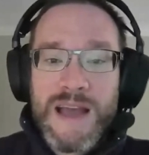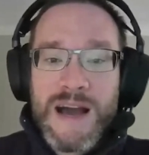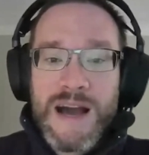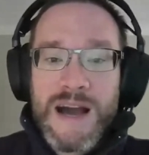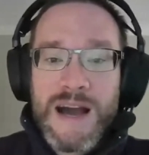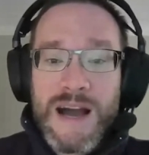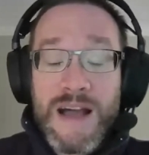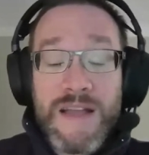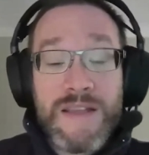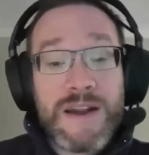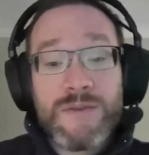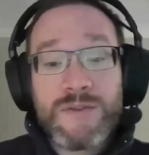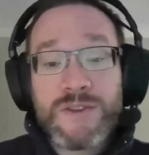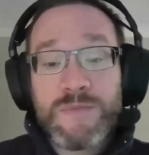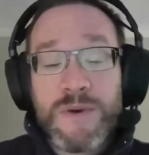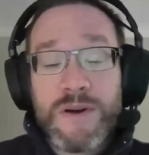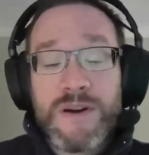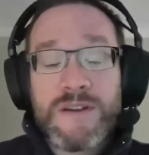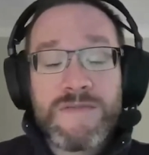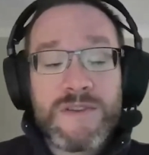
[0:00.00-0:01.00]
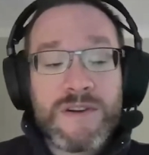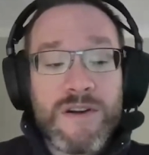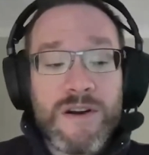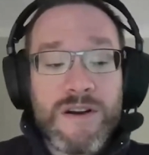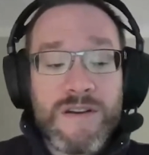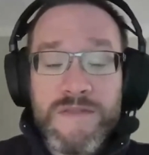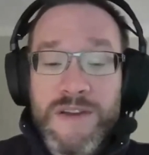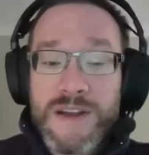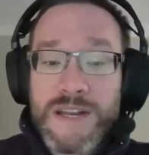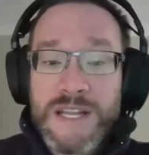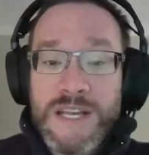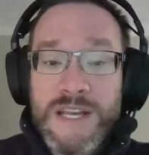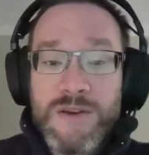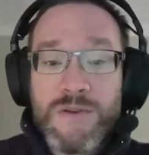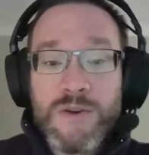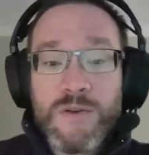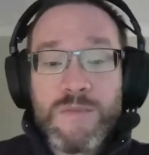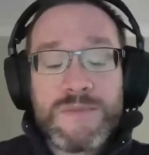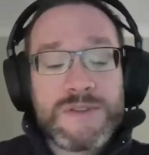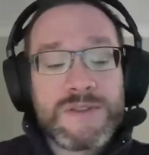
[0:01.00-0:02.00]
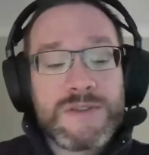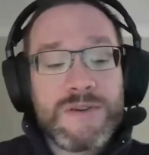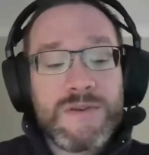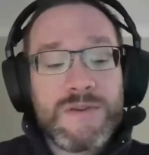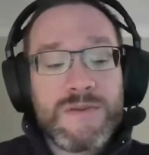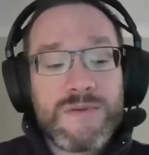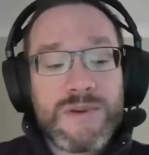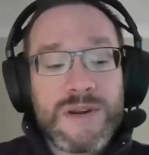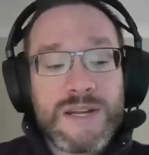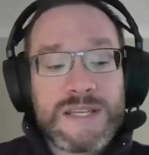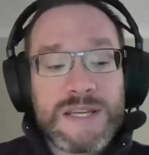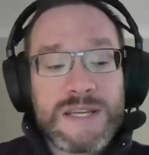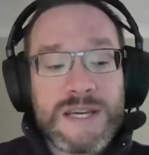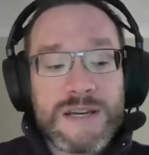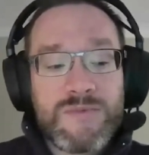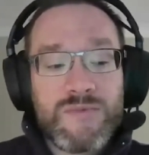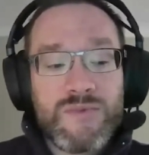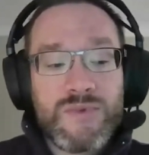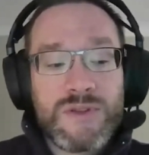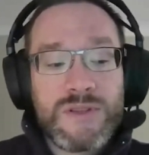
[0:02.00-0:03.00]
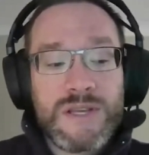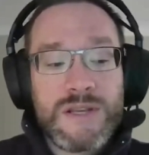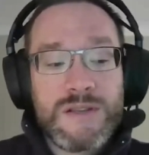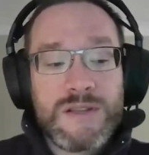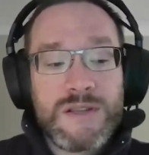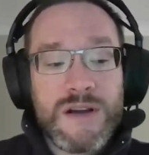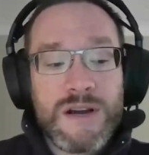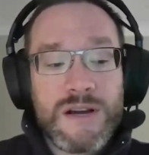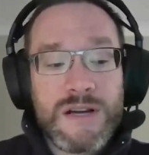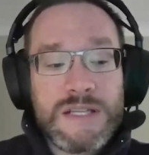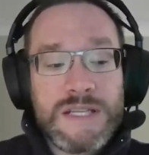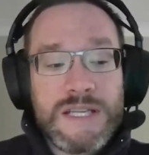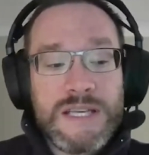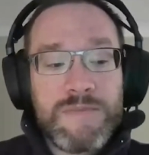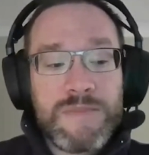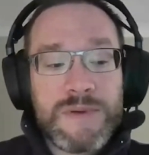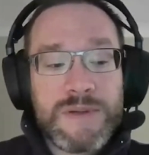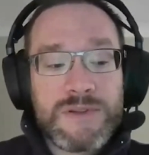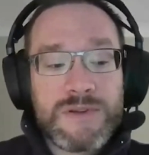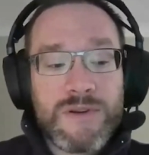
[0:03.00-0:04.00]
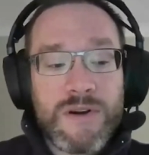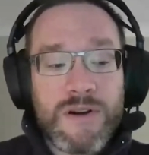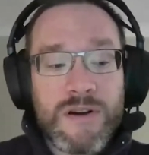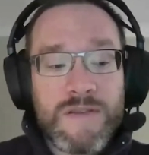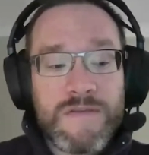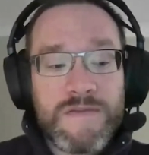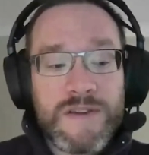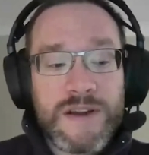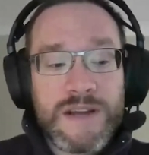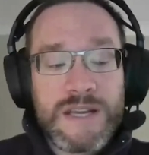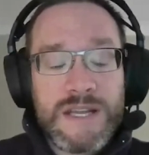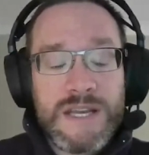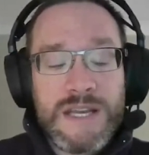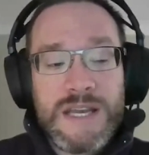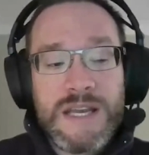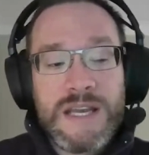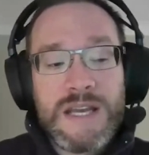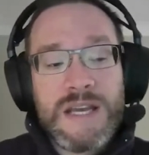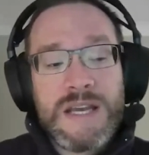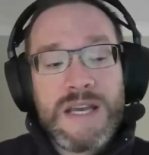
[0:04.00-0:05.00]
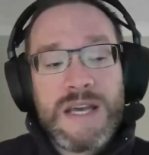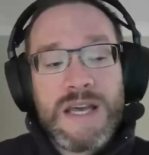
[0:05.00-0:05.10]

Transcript: And then I was part of an RFID group. So Grantek really dug deep into RFID.